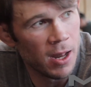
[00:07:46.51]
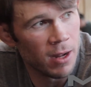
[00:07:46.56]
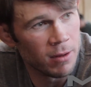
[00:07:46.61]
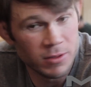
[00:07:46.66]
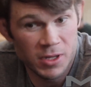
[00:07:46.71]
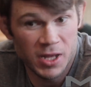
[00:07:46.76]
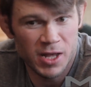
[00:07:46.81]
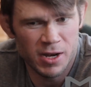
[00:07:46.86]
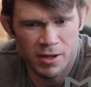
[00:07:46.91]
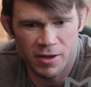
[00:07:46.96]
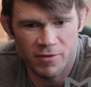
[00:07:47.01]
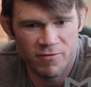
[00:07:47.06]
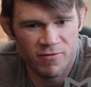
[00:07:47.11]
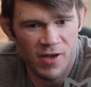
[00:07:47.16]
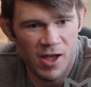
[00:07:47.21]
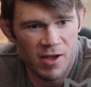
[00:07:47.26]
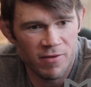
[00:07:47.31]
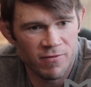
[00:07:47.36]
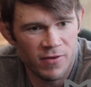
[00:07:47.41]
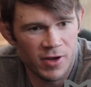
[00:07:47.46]
Yeah, he had like
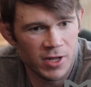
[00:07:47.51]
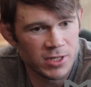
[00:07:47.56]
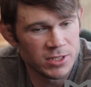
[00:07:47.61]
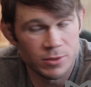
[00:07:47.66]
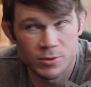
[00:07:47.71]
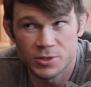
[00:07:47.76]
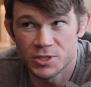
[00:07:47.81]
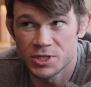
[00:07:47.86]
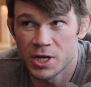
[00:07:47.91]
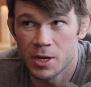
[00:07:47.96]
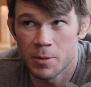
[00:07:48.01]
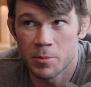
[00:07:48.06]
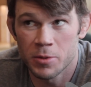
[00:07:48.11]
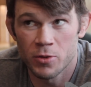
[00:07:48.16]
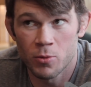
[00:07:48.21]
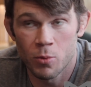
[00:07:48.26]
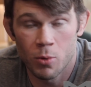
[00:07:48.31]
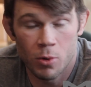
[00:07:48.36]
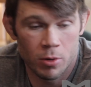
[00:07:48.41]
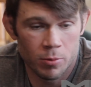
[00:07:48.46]
5 fights. He was champion
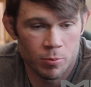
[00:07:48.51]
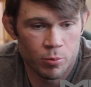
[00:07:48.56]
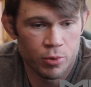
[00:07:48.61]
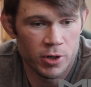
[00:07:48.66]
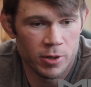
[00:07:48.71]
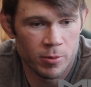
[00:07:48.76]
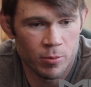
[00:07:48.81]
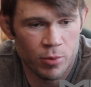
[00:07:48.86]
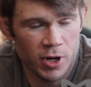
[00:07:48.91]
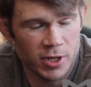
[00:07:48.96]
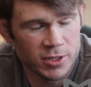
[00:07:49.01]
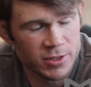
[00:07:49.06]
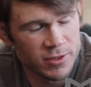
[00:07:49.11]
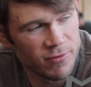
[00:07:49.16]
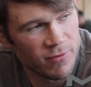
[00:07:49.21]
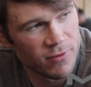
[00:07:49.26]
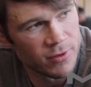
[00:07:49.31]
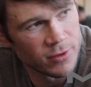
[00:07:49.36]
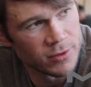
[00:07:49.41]
of the world. Pretty impressive.